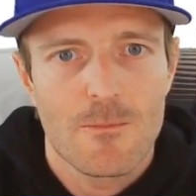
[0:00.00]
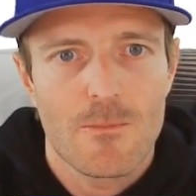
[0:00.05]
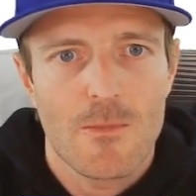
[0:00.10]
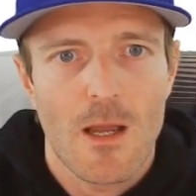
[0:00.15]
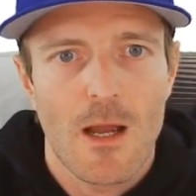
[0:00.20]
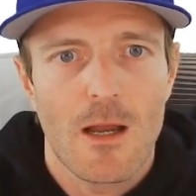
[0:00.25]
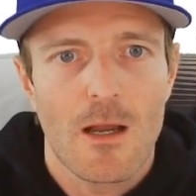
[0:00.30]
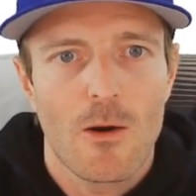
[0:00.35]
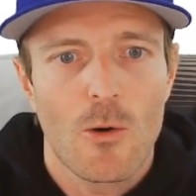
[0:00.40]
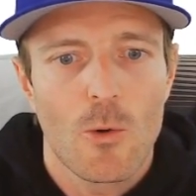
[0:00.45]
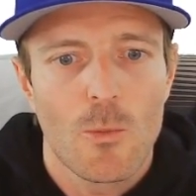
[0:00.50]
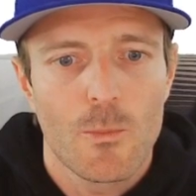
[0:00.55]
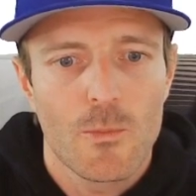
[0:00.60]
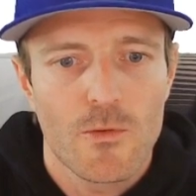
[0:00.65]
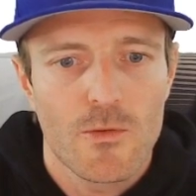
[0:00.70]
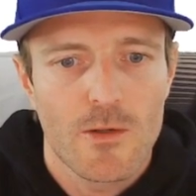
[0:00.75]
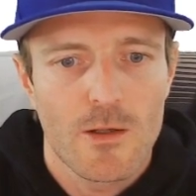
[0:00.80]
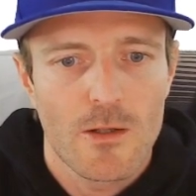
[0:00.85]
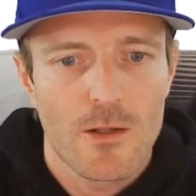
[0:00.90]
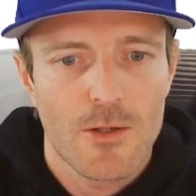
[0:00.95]
I hope
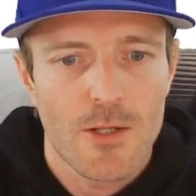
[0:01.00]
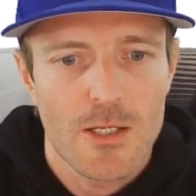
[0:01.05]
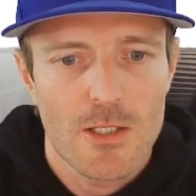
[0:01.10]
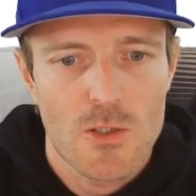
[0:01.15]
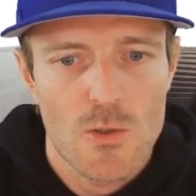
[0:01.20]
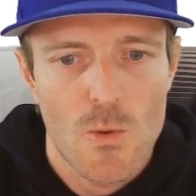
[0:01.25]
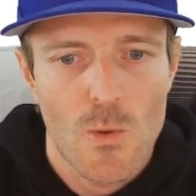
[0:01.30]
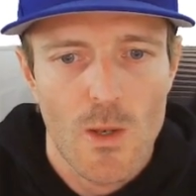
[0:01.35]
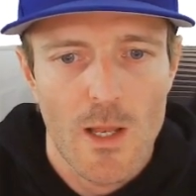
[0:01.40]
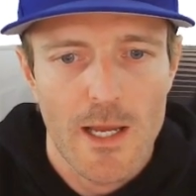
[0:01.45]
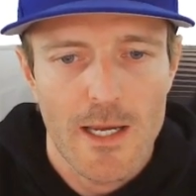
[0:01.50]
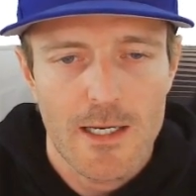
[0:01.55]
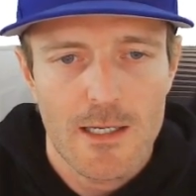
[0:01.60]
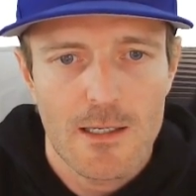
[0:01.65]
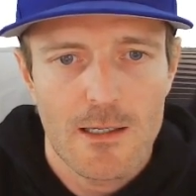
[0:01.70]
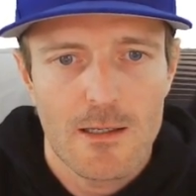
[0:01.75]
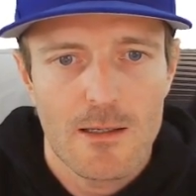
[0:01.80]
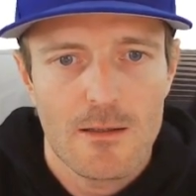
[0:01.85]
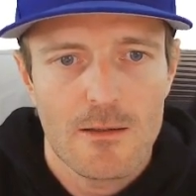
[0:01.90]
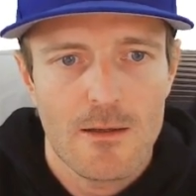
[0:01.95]
still that you like
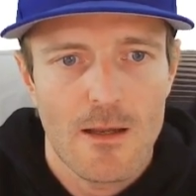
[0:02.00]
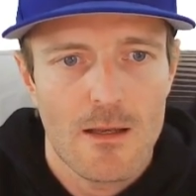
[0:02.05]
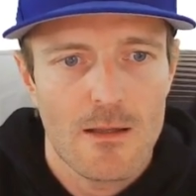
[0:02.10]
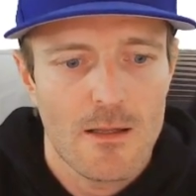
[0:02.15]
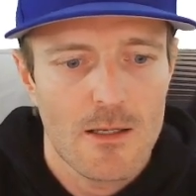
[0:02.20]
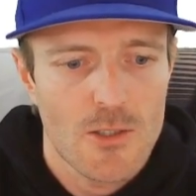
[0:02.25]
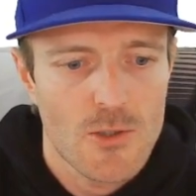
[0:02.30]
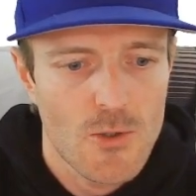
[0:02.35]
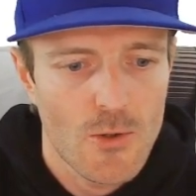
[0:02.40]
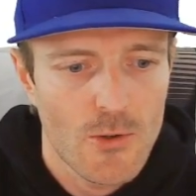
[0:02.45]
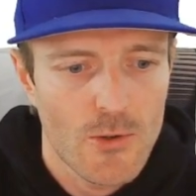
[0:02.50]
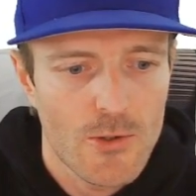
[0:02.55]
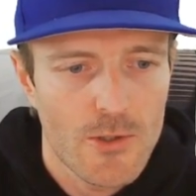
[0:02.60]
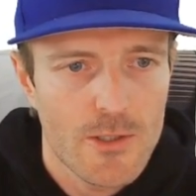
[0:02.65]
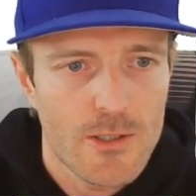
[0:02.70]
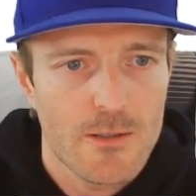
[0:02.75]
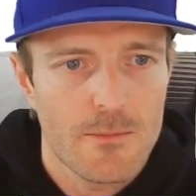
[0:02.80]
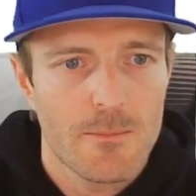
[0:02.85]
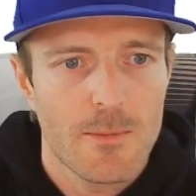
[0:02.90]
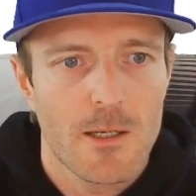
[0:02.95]
it and that you
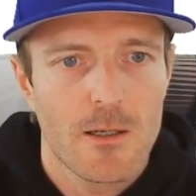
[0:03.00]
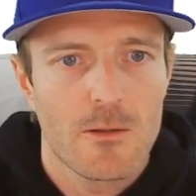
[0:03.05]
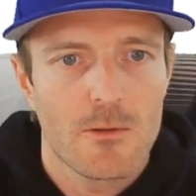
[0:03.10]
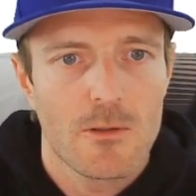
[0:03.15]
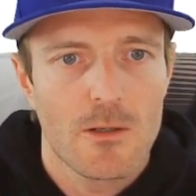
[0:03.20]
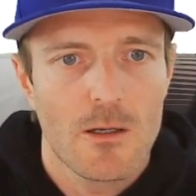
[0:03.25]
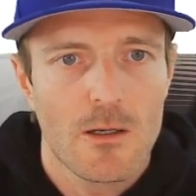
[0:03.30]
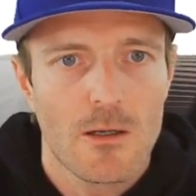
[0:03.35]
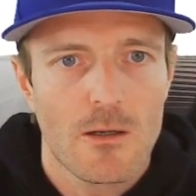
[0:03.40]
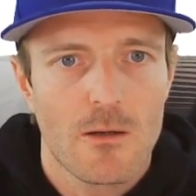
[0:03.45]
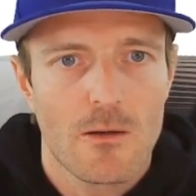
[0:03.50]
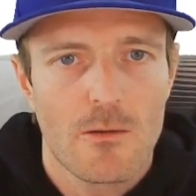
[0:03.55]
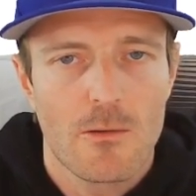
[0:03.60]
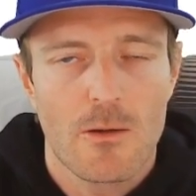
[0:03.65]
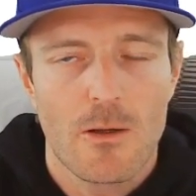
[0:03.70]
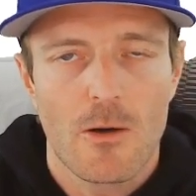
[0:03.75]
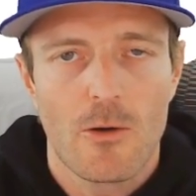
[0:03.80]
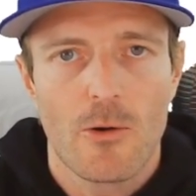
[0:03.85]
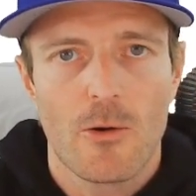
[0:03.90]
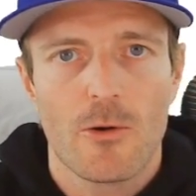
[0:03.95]
learned about
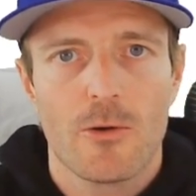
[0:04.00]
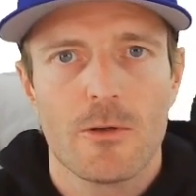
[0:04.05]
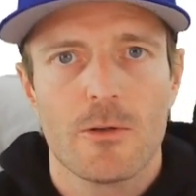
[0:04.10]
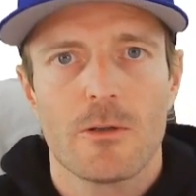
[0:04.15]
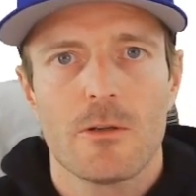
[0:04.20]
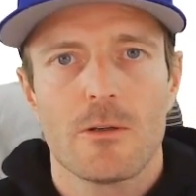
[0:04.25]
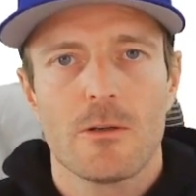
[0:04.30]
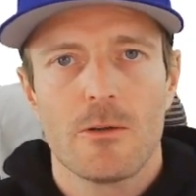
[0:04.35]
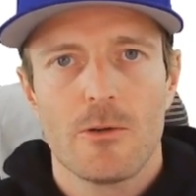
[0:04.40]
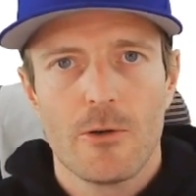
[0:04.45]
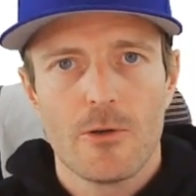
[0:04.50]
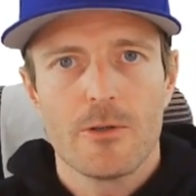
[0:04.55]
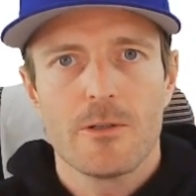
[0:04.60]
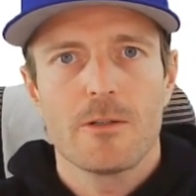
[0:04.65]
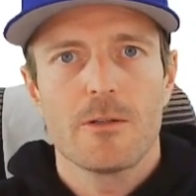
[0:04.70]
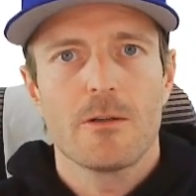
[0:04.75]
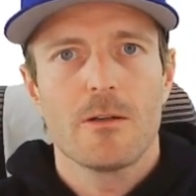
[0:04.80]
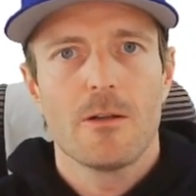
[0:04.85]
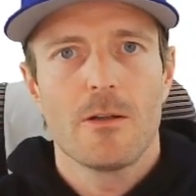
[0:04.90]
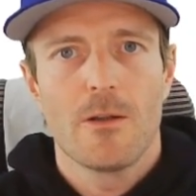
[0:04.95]

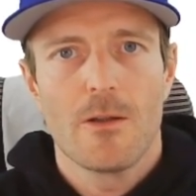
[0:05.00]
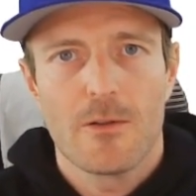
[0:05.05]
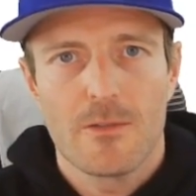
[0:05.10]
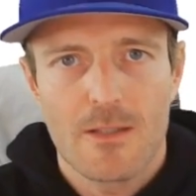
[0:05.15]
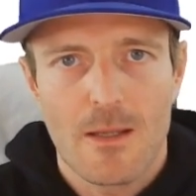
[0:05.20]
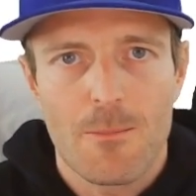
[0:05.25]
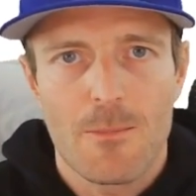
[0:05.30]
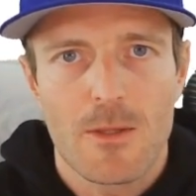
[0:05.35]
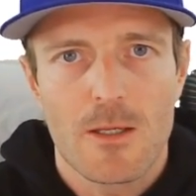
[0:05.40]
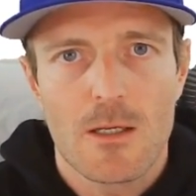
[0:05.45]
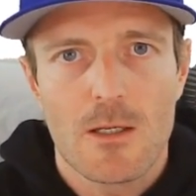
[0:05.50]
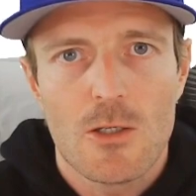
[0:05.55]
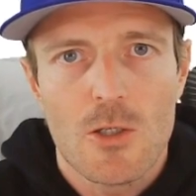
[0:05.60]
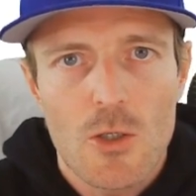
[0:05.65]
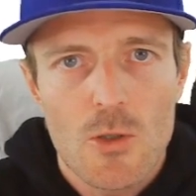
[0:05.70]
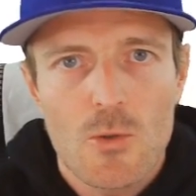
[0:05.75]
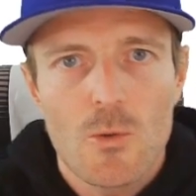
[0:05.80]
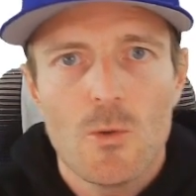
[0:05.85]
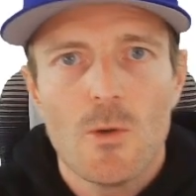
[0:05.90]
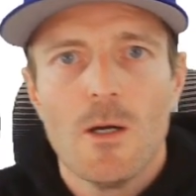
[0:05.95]
learned something
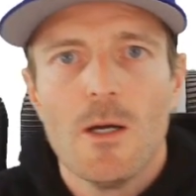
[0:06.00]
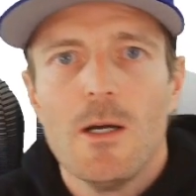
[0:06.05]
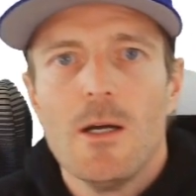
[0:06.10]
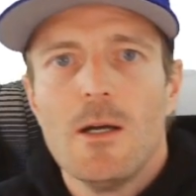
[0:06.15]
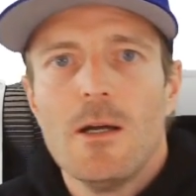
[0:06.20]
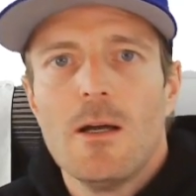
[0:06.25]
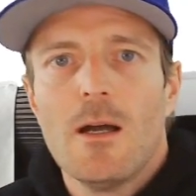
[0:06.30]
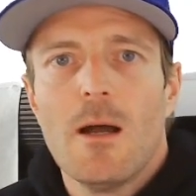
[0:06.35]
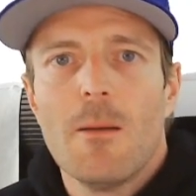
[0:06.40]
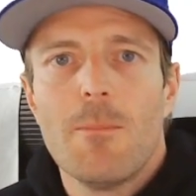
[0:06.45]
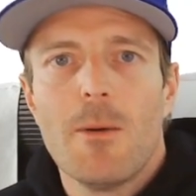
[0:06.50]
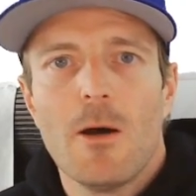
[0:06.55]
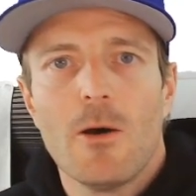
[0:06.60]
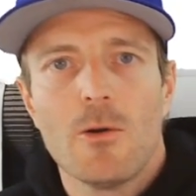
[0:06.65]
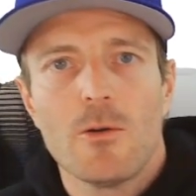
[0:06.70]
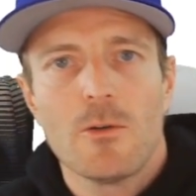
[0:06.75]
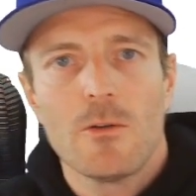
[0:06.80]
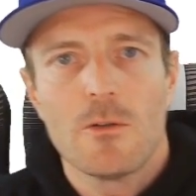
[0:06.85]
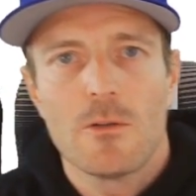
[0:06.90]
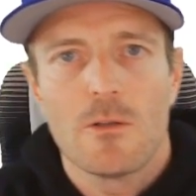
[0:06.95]
new
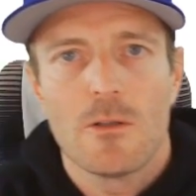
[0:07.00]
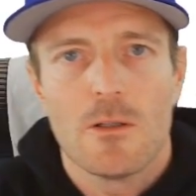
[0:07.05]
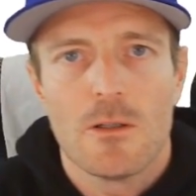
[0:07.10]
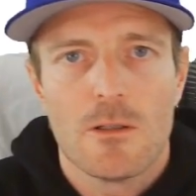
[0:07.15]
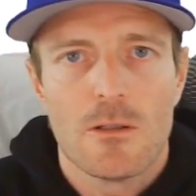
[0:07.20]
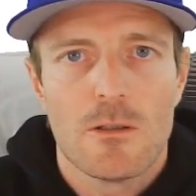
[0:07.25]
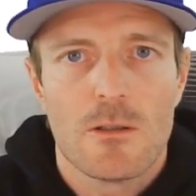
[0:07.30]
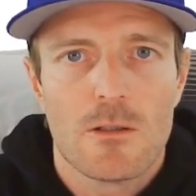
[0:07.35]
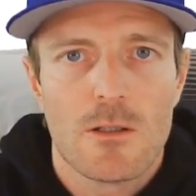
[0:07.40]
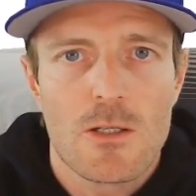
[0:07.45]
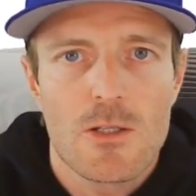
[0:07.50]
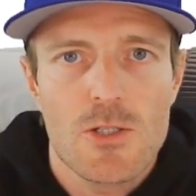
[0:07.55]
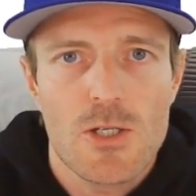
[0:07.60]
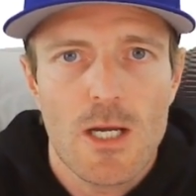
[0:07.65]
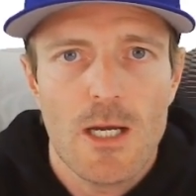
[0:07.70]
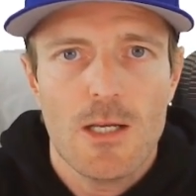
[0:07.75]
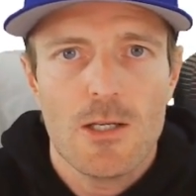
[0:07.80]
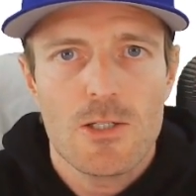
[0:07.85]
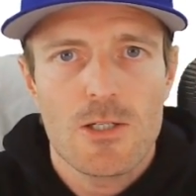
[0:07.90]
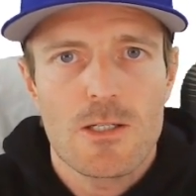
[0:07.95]
about the
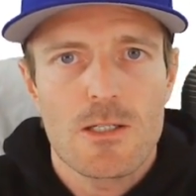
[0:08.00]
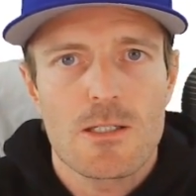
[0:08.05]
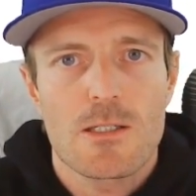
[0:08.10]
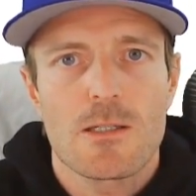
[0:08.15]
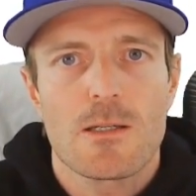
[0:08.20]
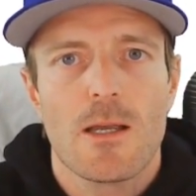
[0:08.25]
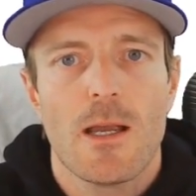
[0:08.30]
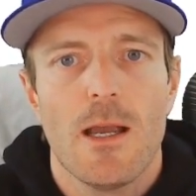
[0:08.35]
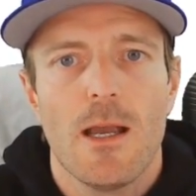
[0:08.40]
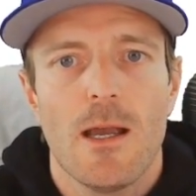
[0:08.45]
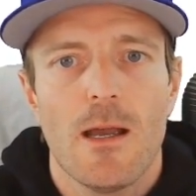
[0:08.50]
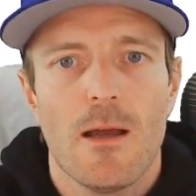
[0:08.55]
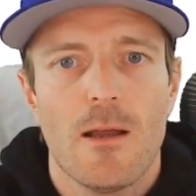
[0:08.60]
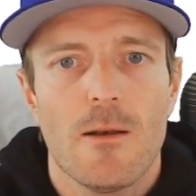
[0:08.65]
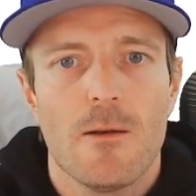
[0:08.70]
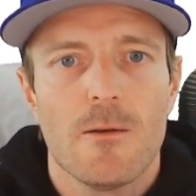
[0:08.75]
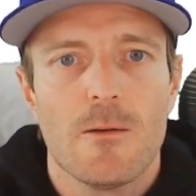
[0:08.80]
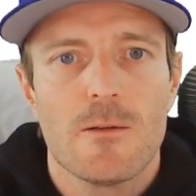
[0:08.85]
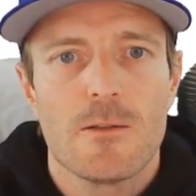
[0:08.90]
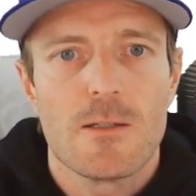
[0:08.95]
changes.
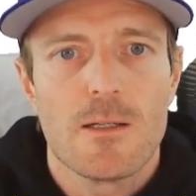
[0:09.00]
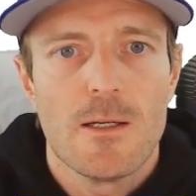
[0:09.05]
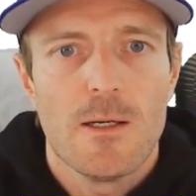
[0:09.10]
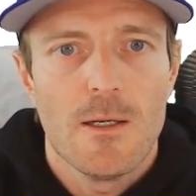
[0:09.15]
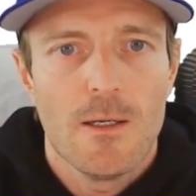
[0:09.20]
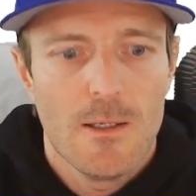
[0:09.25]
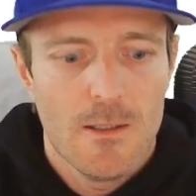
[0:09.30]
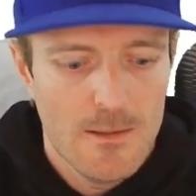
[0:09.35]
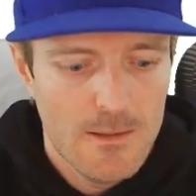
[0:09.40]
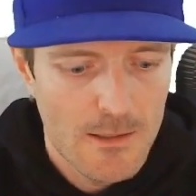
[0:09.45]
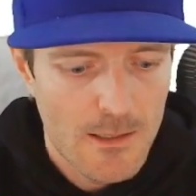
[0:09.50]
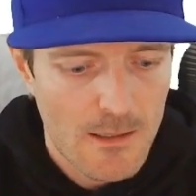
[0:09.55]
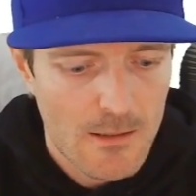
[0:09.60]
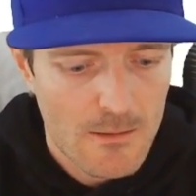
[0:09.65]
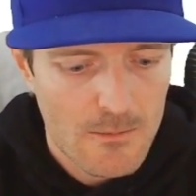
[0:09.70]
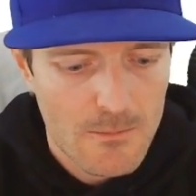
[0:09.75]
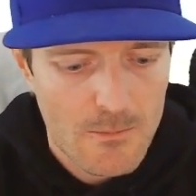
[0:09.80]
And yeah,